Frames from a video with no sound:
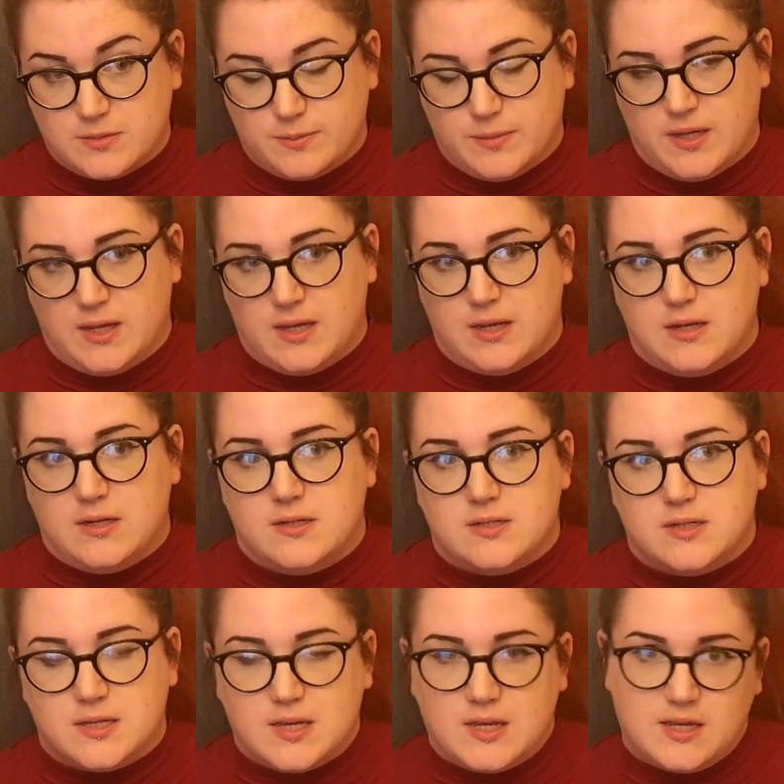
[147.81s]
me
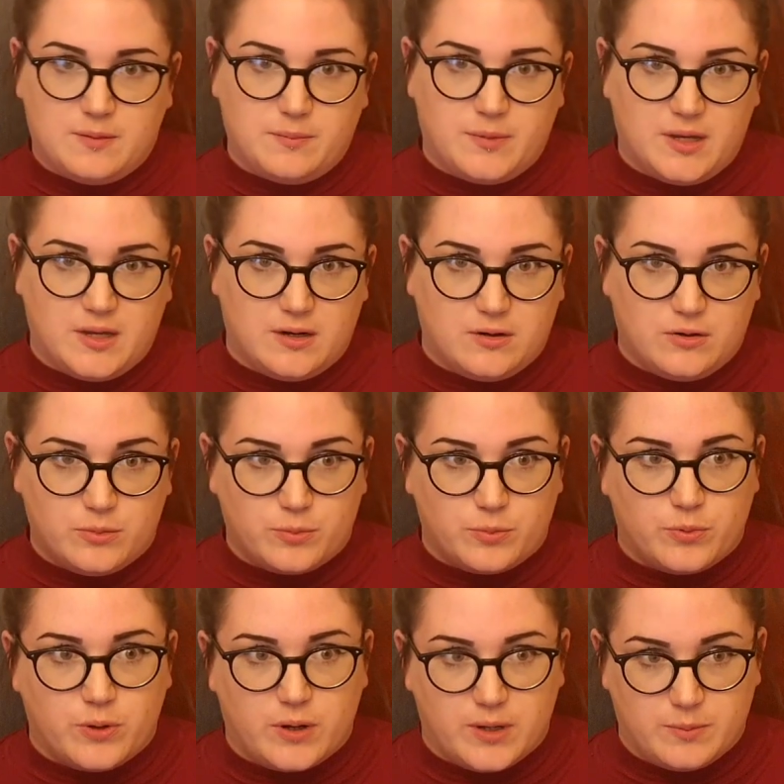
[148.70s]
to keep me in an
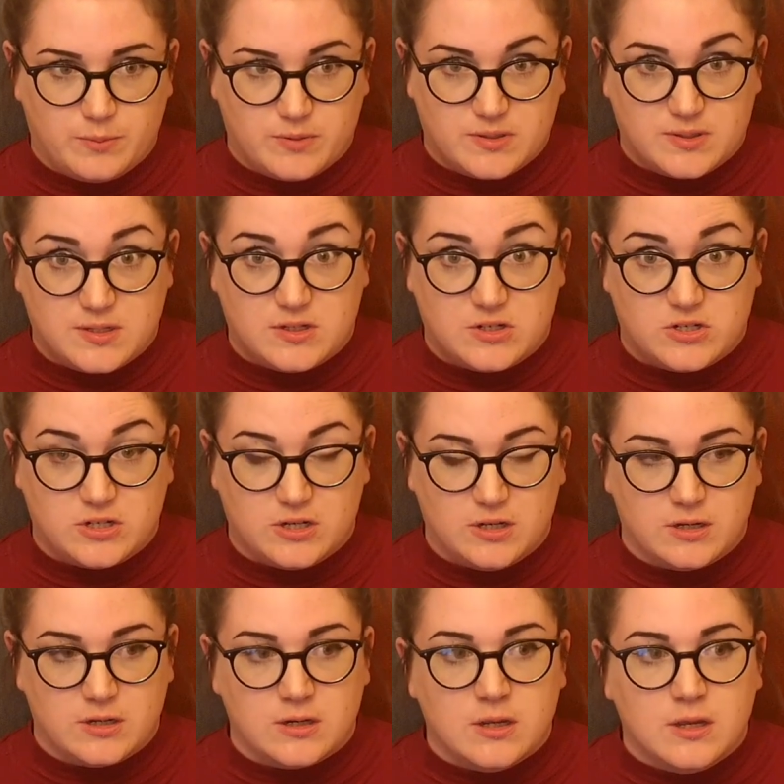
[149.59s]
upright
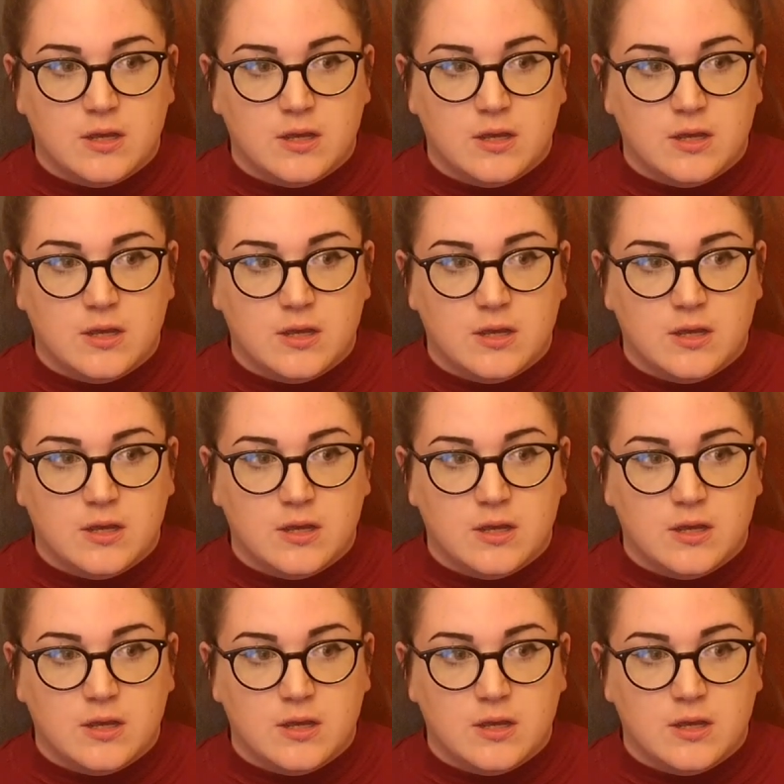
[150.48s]
position